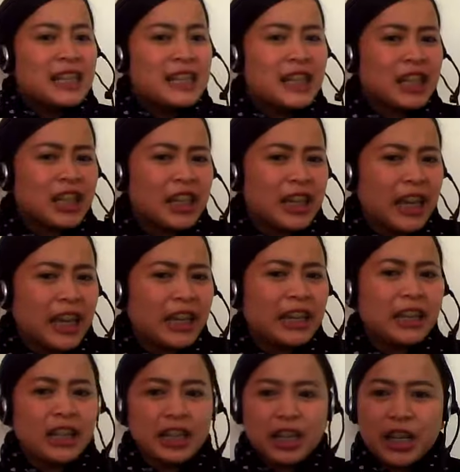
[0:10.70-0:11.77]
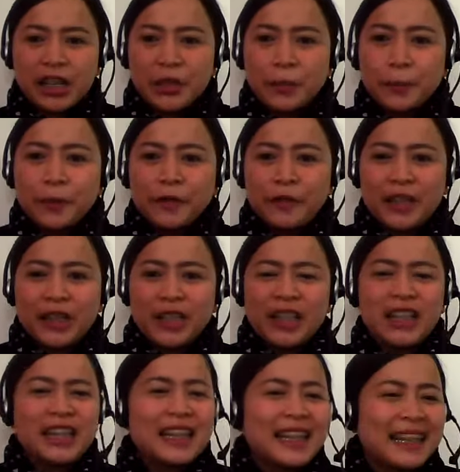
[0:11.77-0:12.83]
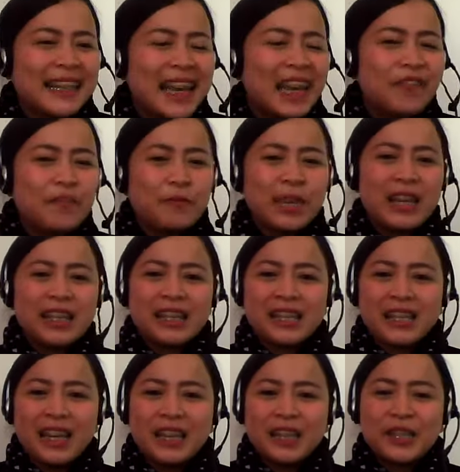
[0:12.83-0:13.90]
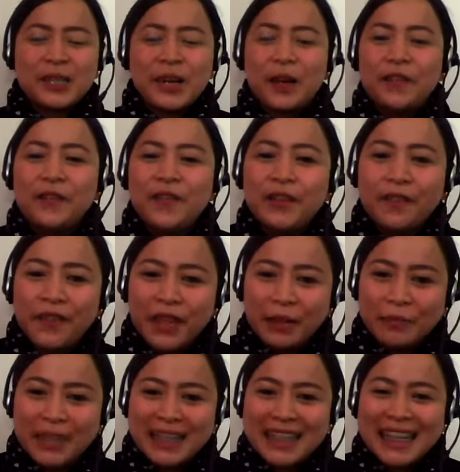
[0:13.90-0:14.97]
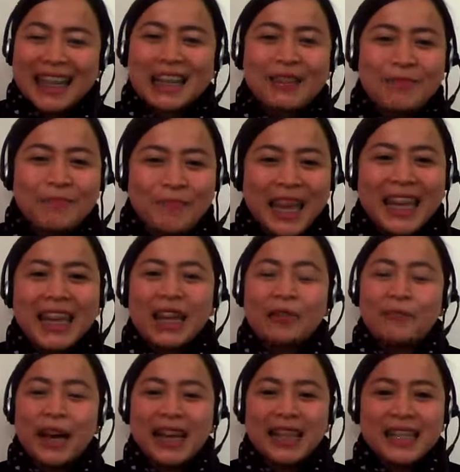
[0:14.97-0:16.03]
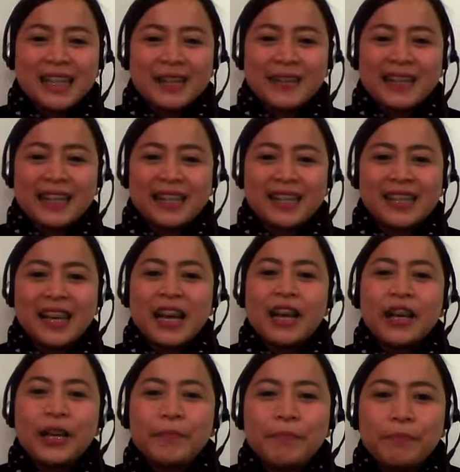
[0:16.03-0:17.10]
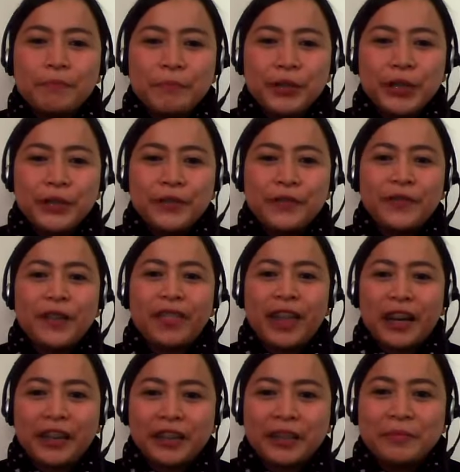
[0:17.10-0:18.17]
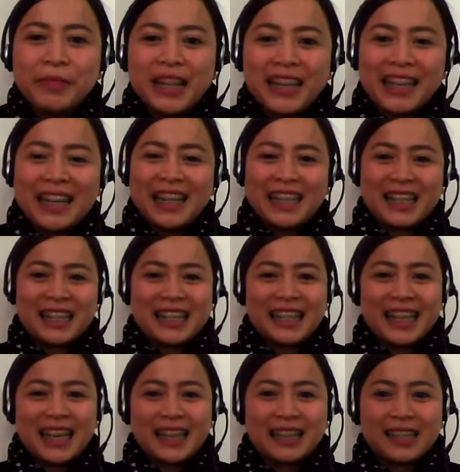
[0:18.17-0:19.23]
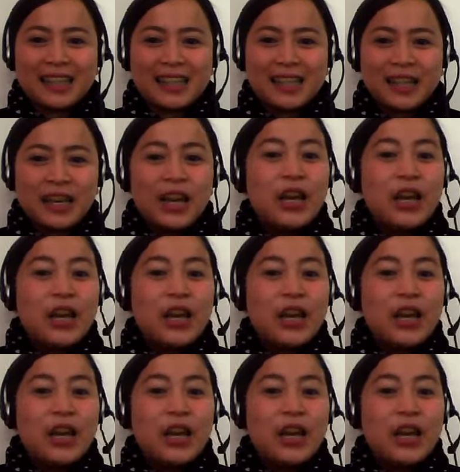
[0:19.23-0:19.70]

Teaching English as a profession gave me a sense of fulfillment in making my students improve their communication skills.